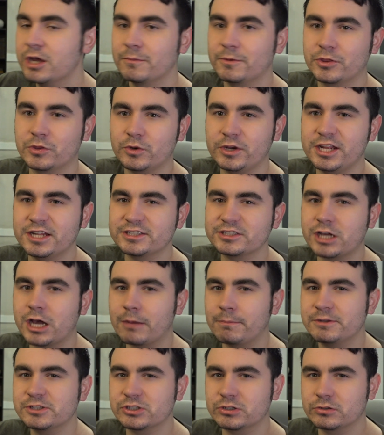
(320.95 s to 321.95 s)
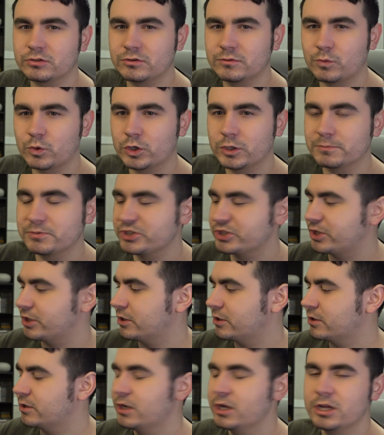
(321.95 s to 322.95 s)
But 3DS copies are a little more
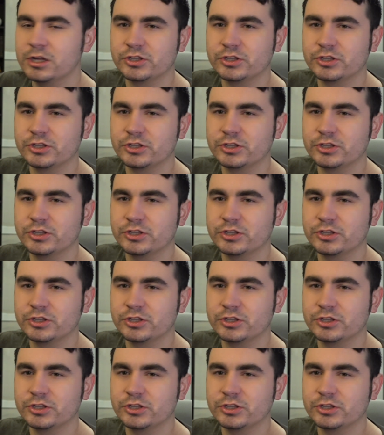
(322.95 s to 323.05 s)
obscure,